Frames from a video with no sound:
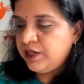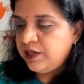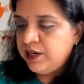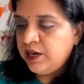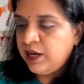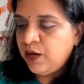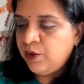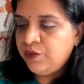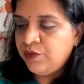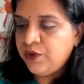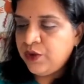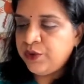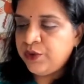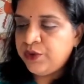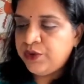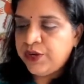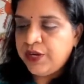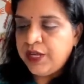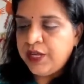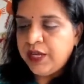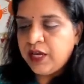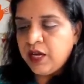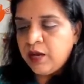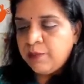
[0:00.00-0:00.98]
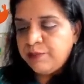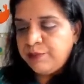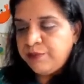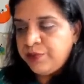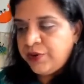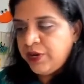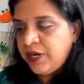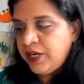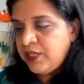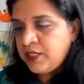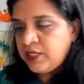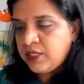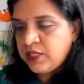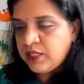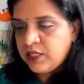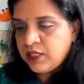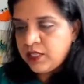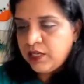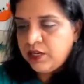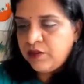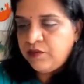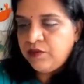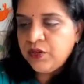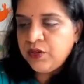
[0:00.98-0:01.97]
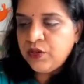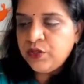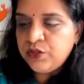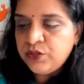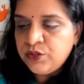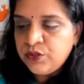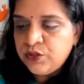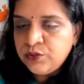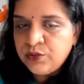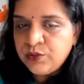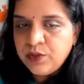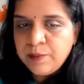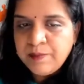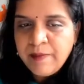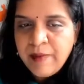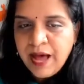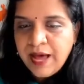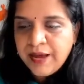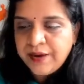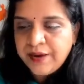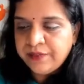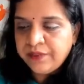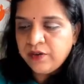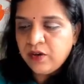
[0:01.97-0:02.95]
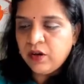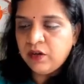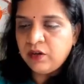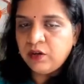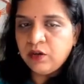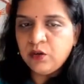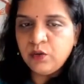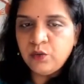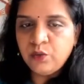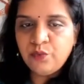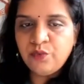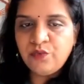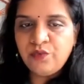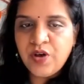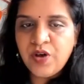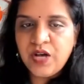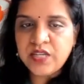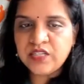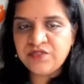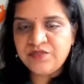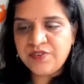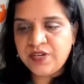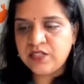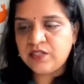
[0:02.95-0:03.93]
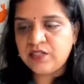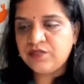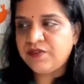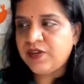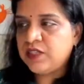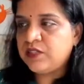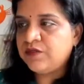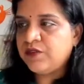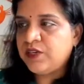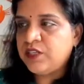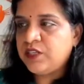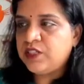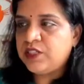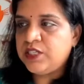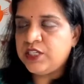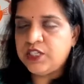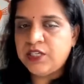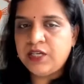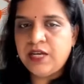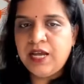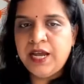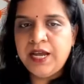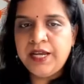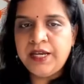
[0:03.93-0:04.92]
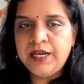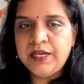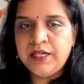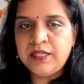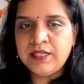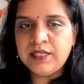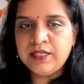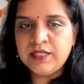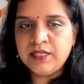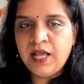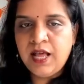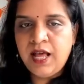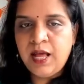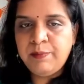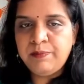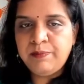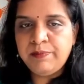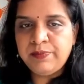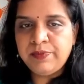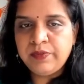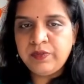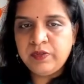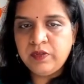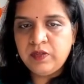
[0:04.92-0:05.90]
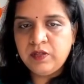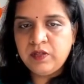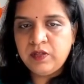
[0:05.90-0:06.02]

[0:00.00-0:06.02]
Now we're going to take our prints and we're going to do a marathon, fast session. I need this up,